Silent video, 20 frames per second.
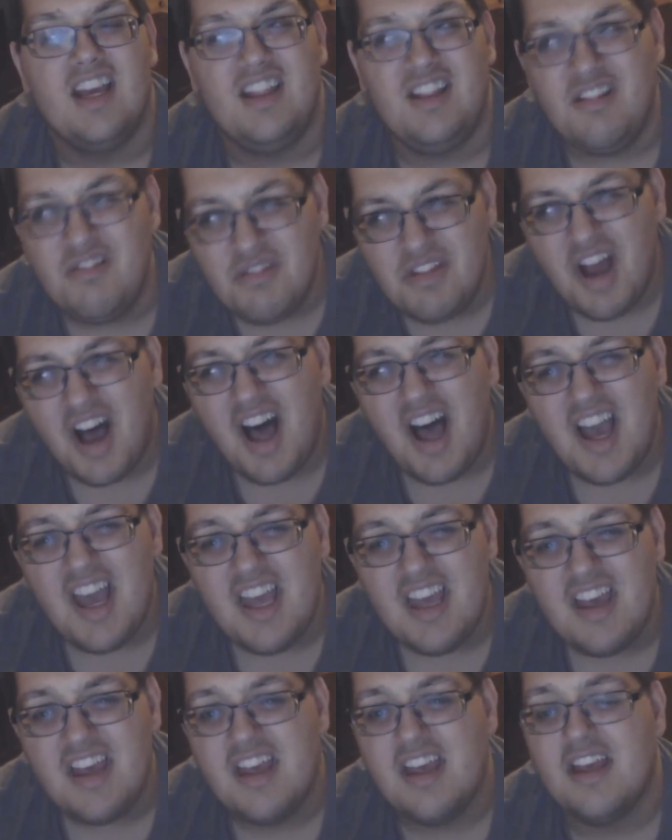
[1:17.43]
If you
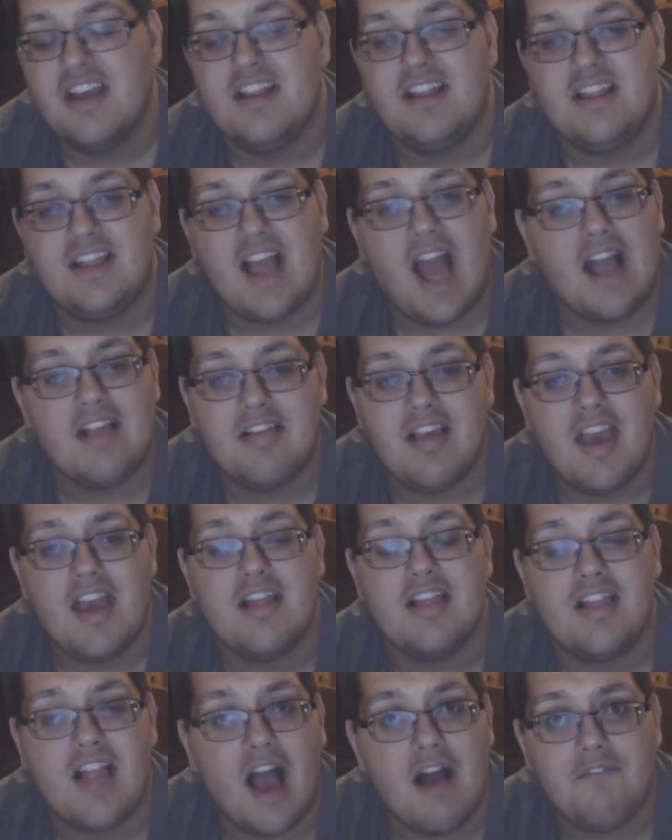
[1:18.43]
die, that's
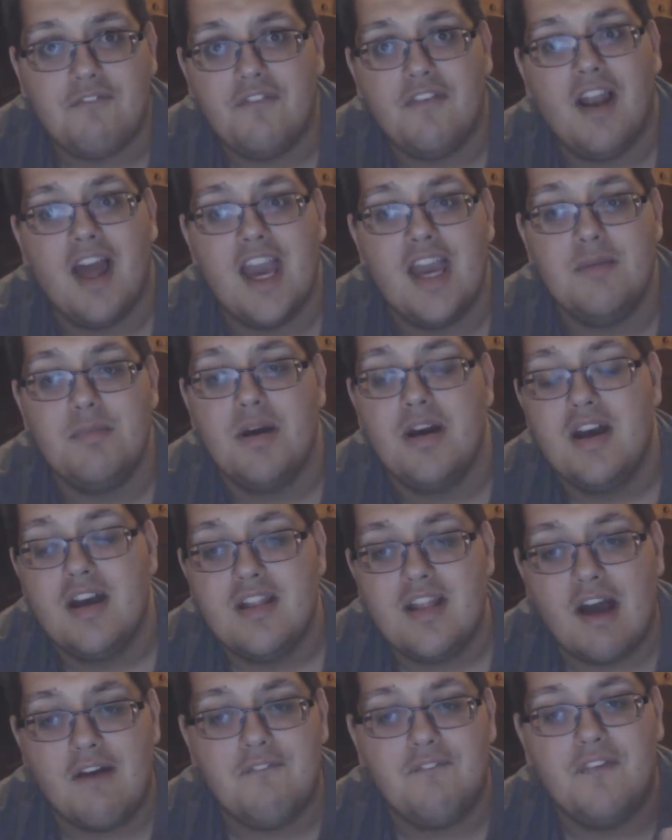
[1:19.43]
it. That flame,
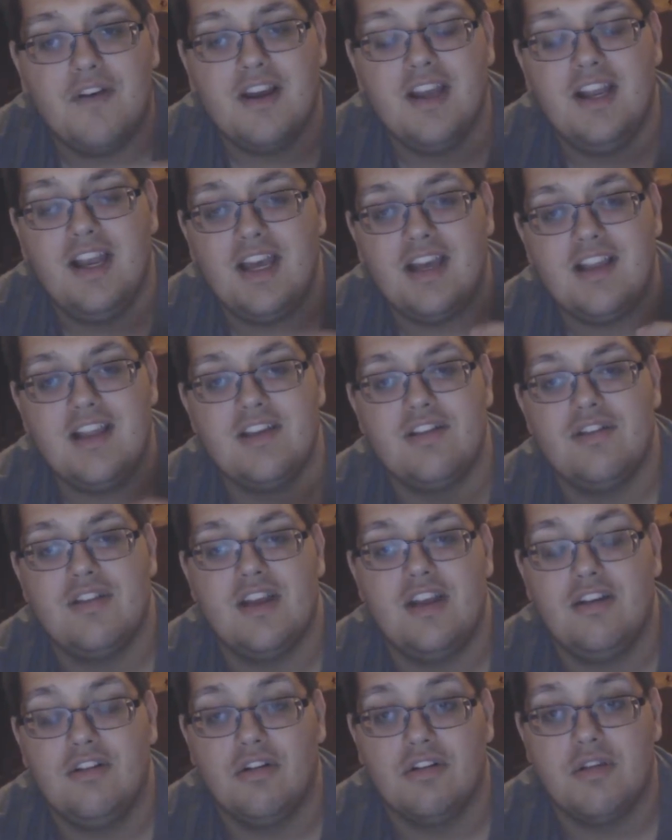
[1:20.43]
that fucking ignition
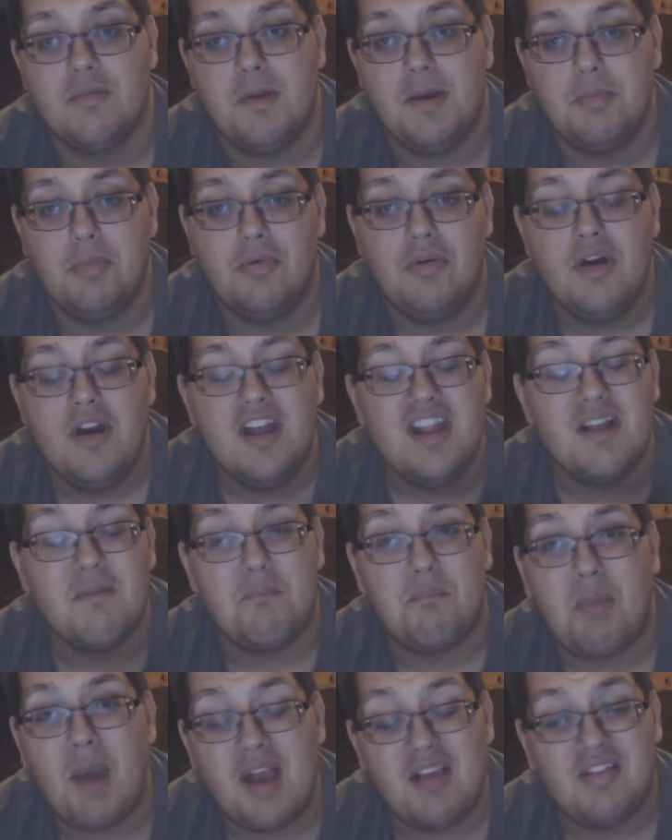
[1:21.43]
that you got to people, the
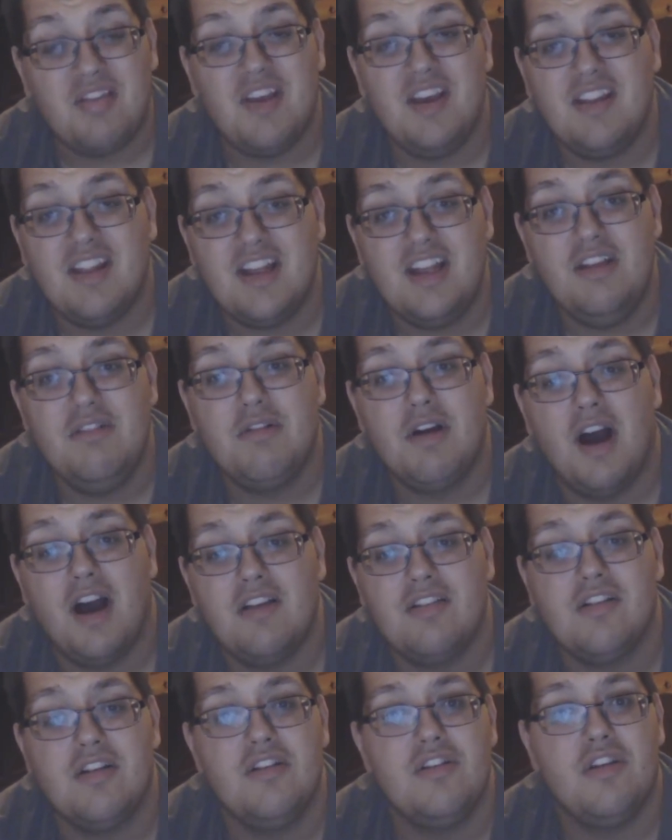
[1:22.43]
best thing that you
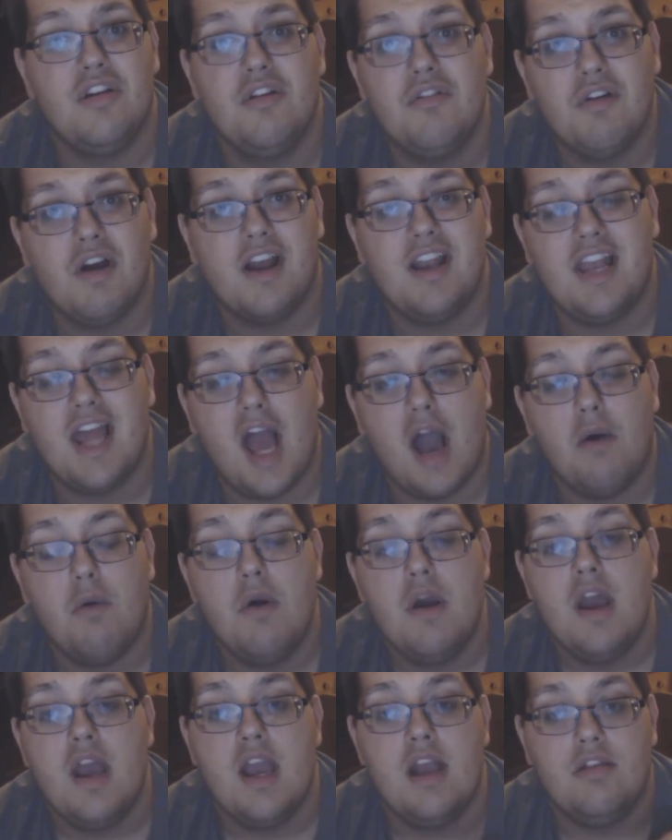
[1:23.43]
guys can do right now
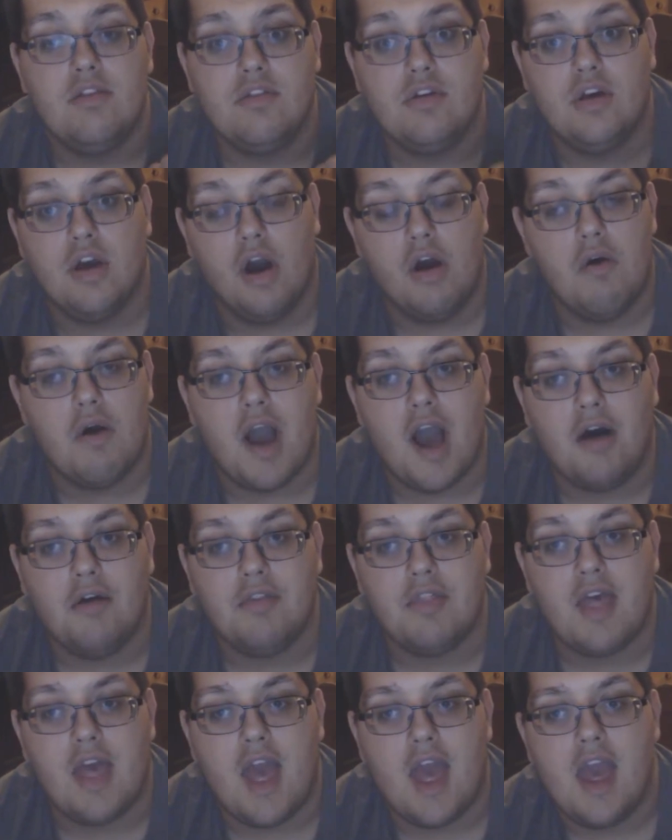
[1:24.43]
is go
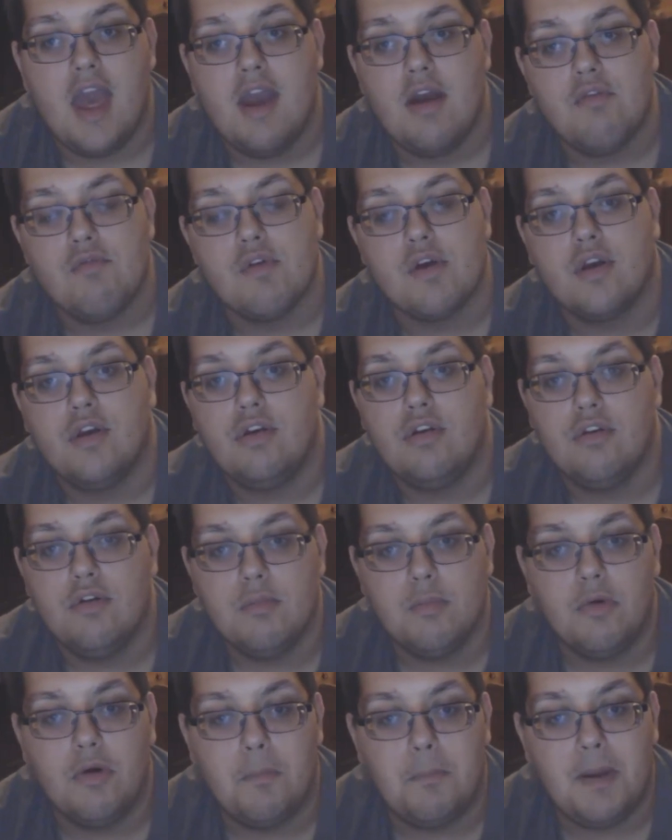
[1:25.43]
out there,
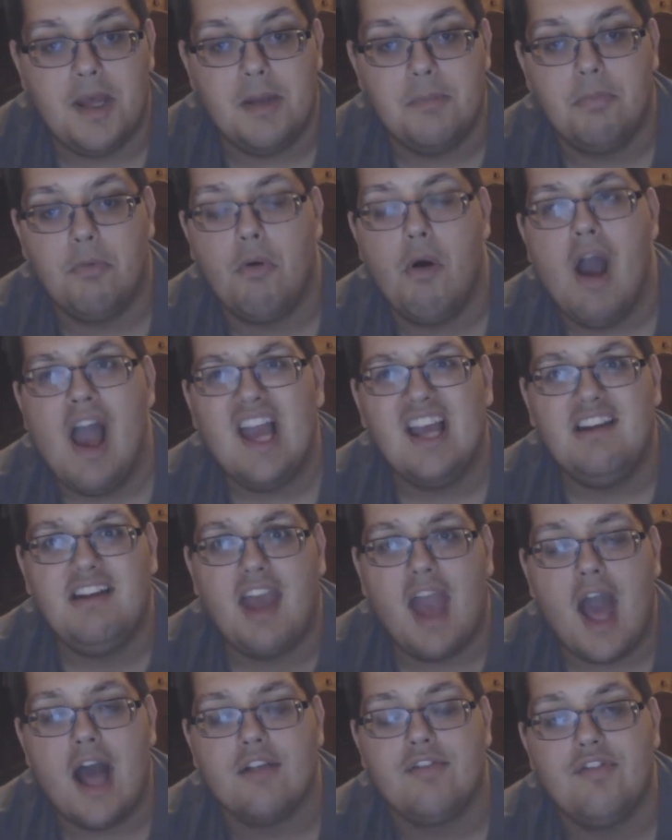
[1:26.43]
recruit more people,
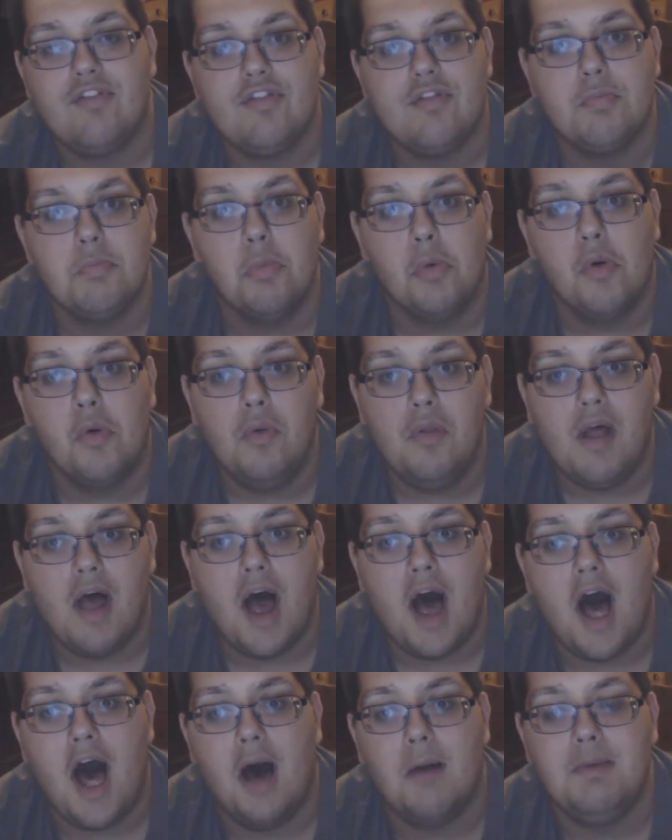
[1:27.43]
get a small
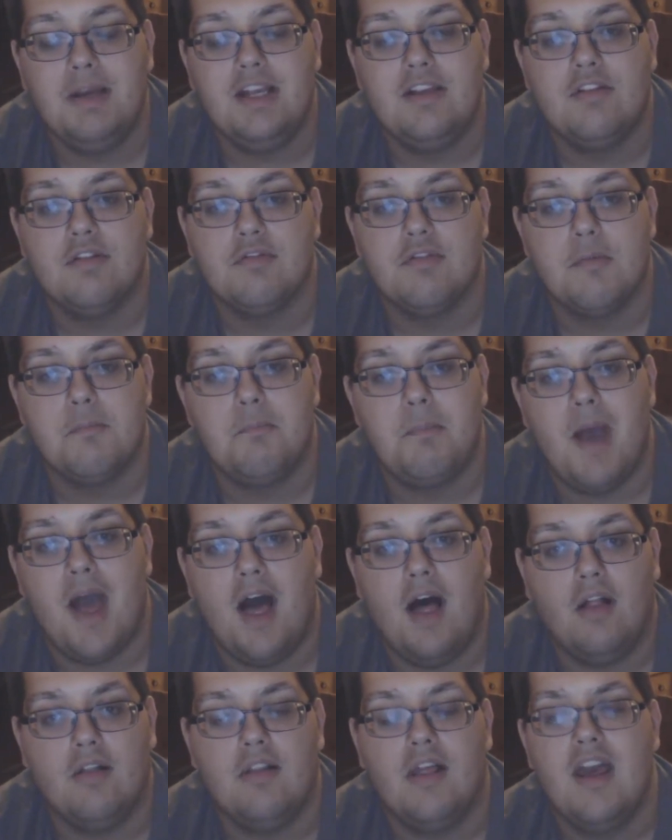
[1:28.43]
army to
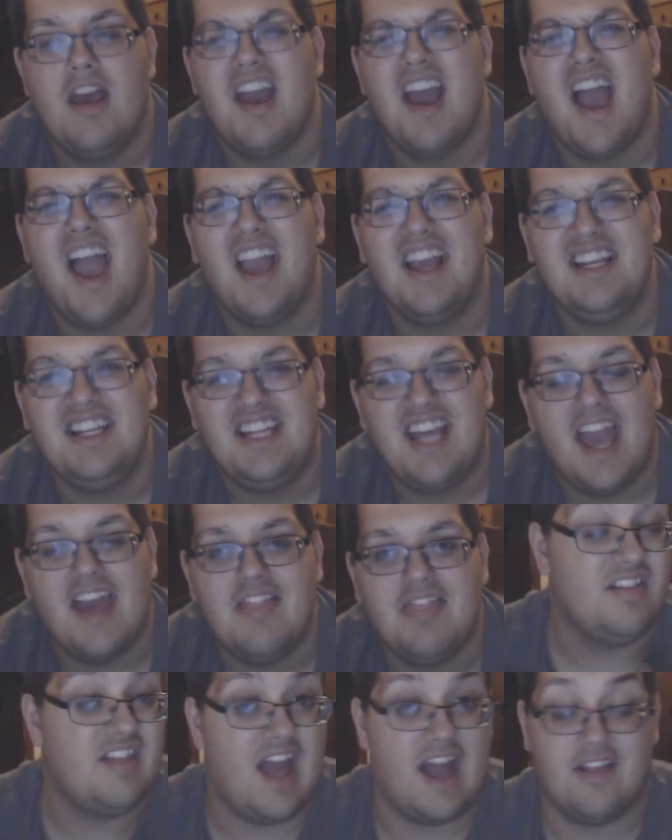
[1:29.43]
rebel, and get,
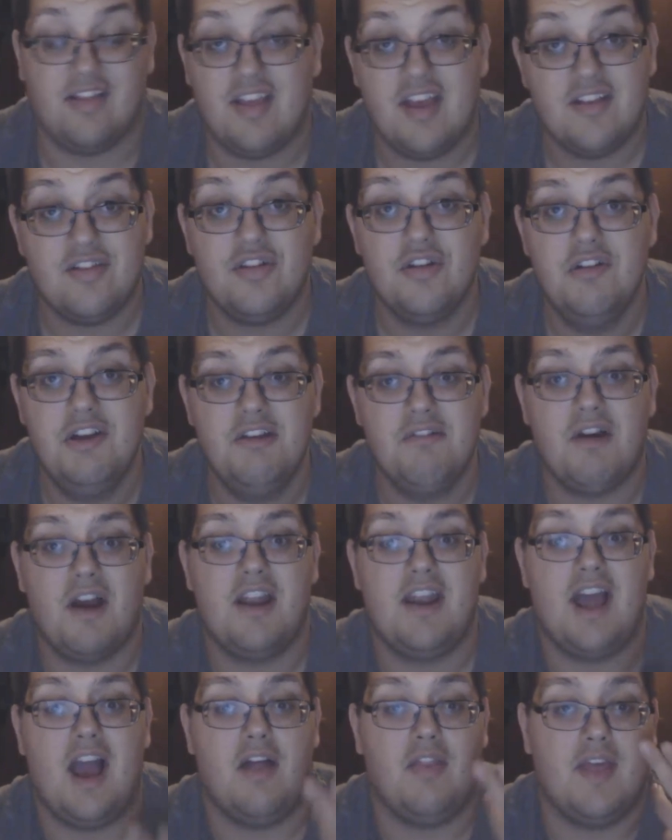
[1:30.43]
that's their duty
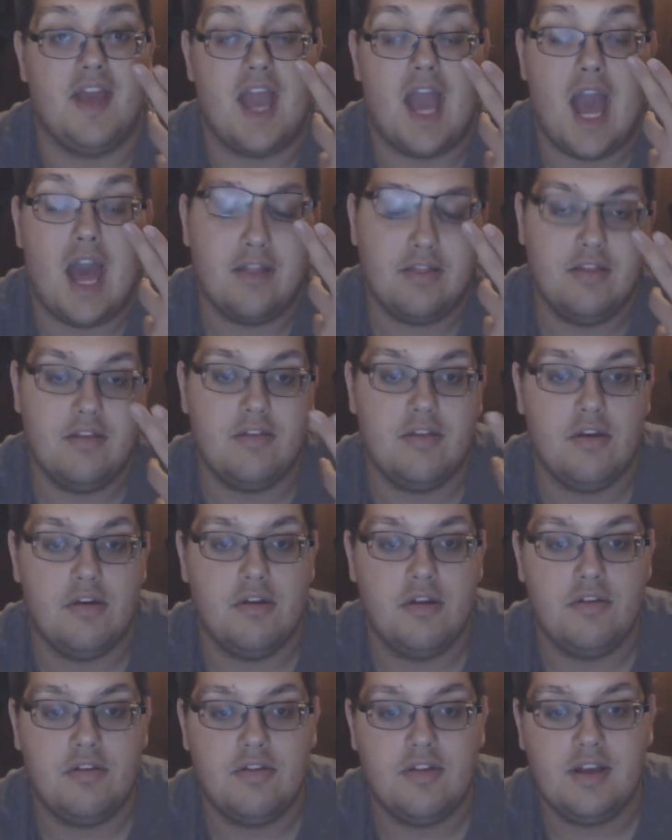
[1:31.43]
right now. They have to
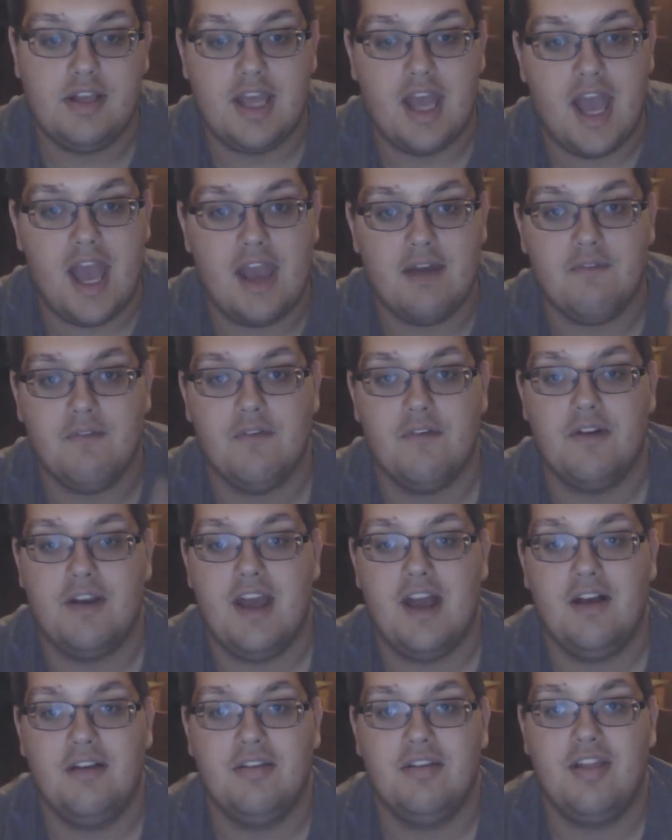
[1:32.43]
do this to get
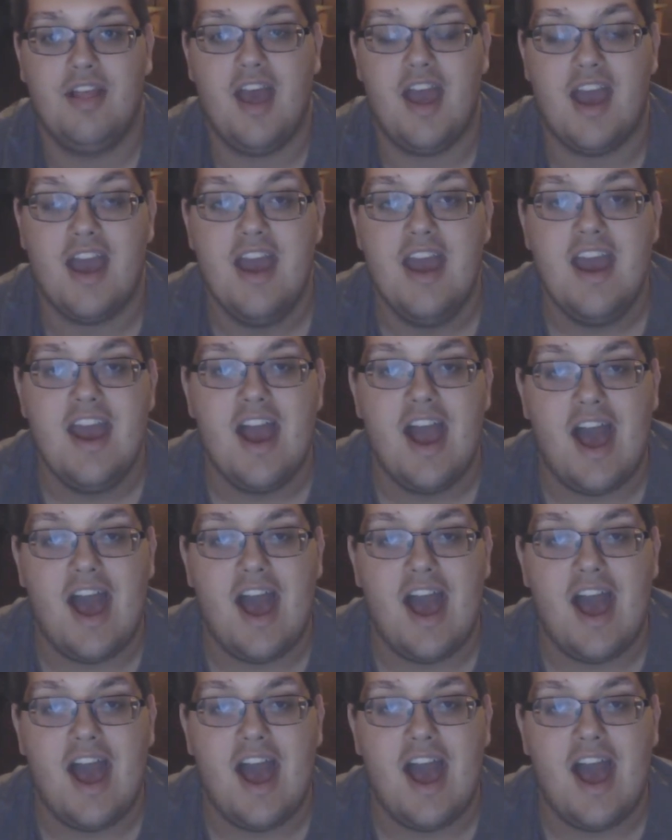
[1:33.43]
everyone else there.